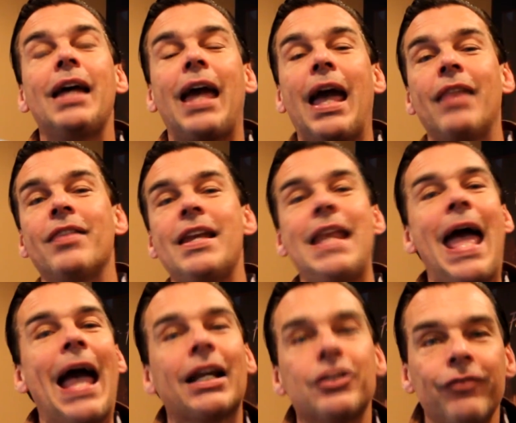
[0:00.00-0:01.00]
and the
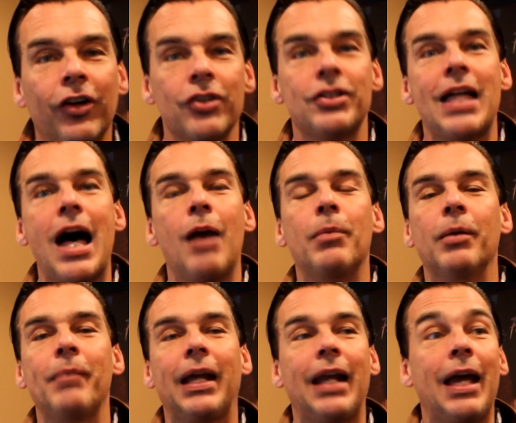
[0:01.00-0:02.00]
Knack's first
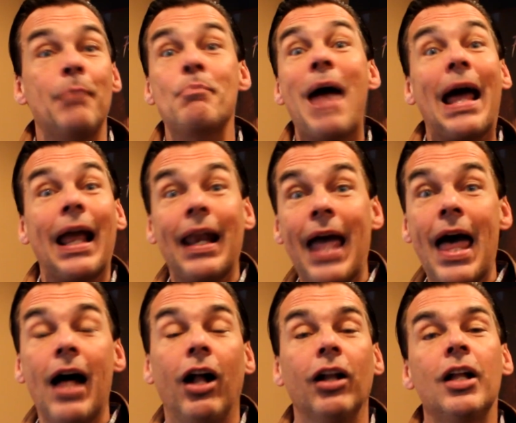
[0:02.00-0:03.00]
album, and Bat Out of
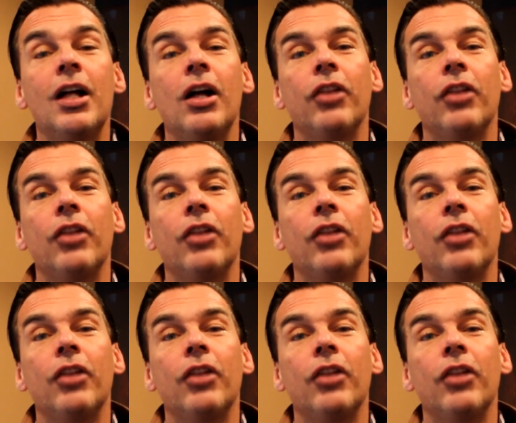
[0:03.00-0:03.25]
Hell.